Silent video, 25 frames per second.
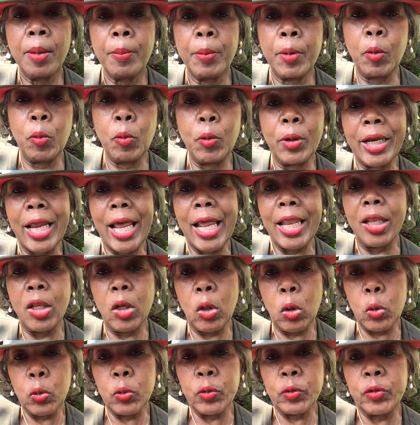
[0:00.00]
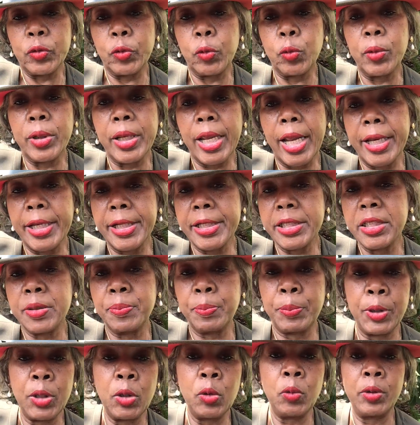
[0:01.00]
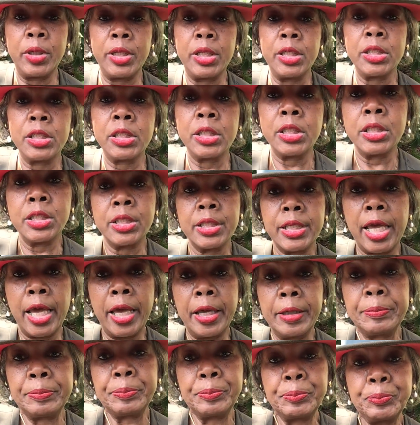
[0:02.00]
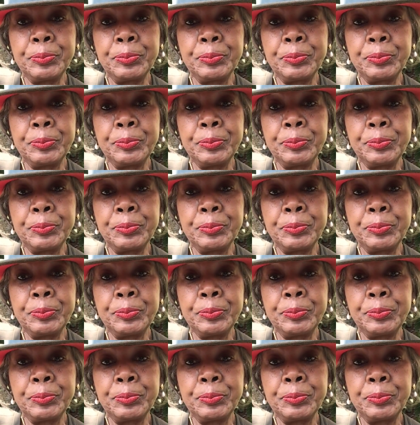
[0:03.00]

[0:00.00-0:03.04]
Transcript: But what I learned through that experience is that